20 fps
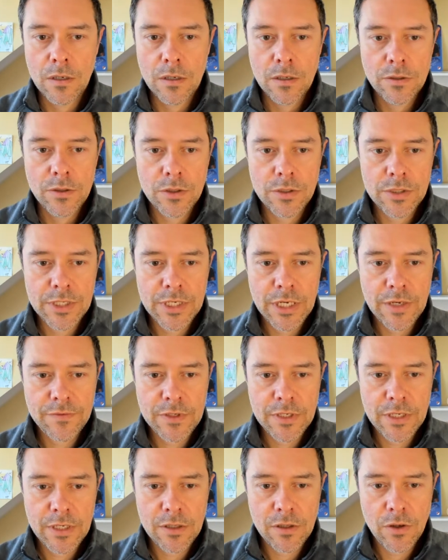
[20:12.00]
Durs
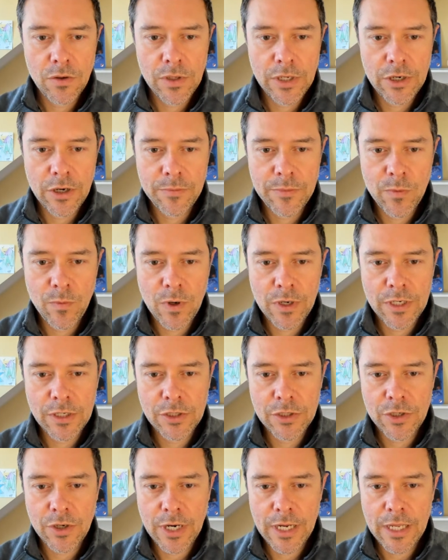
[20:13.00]
TFT, hello Laird, I've been wanting
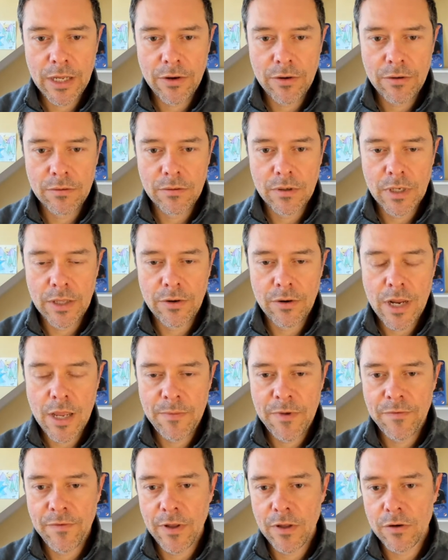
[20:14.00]
to try out either
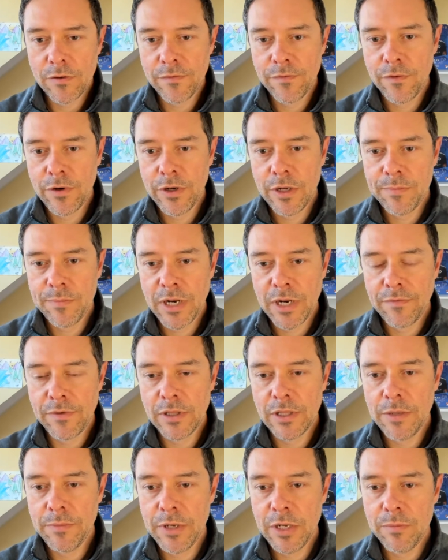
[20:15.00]
MFL or Footium, but I have a
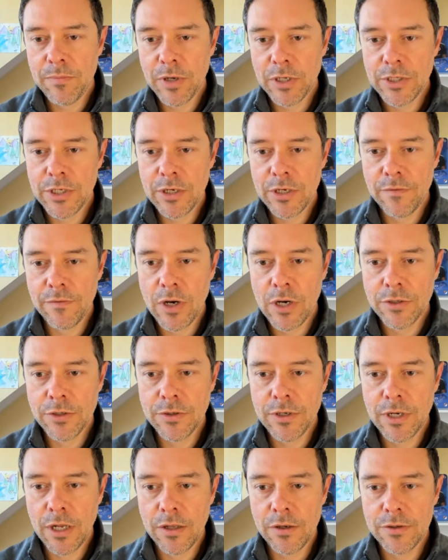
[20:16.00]
limited budget of
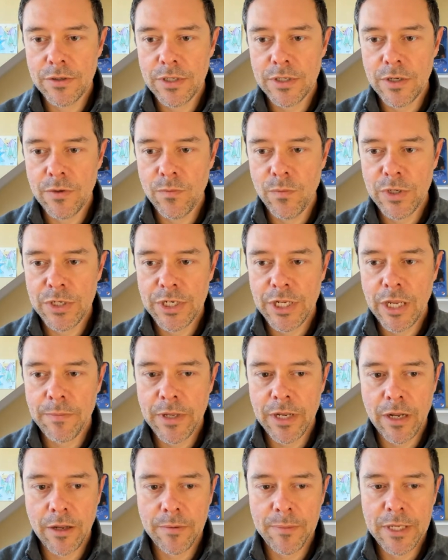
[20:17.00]
$100. In which game
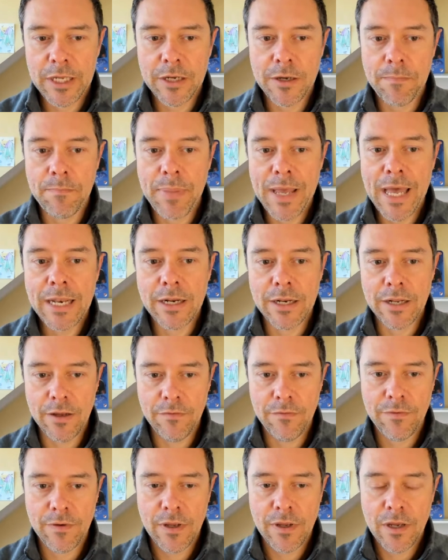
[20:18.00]
can I be
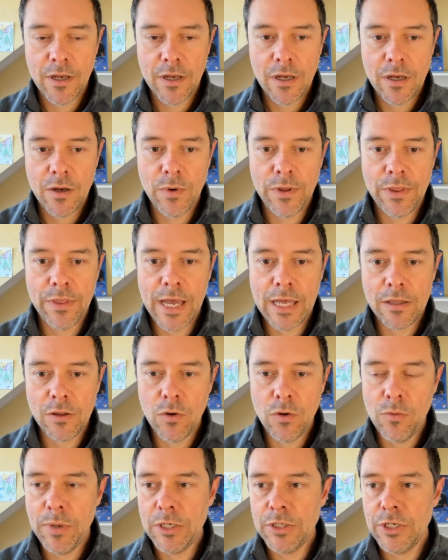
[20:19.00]
competitive with that
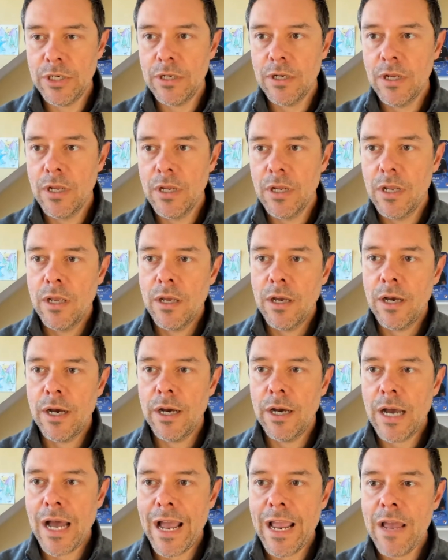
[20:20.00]
low budget?
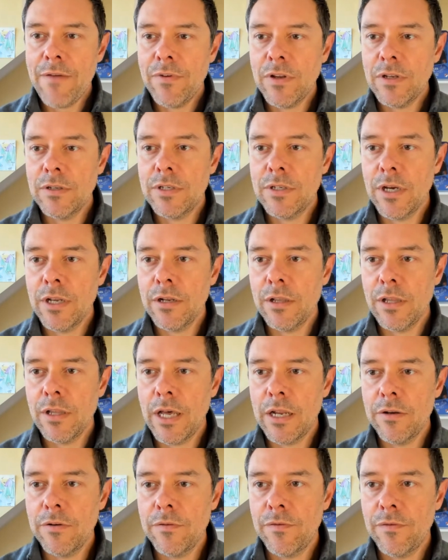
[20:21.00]
I haven't done a lot
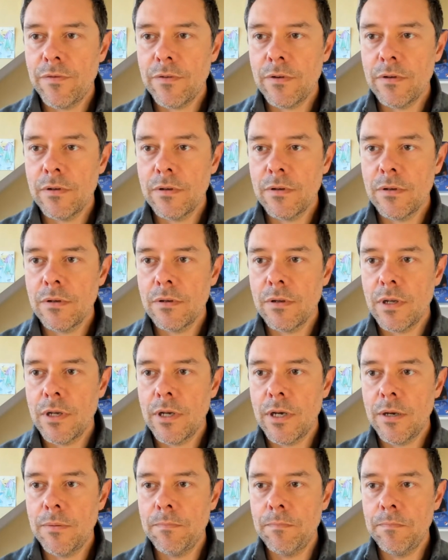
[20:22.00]
of
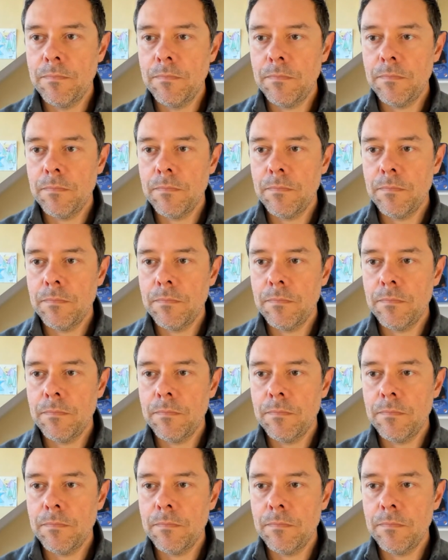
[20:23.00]
Footium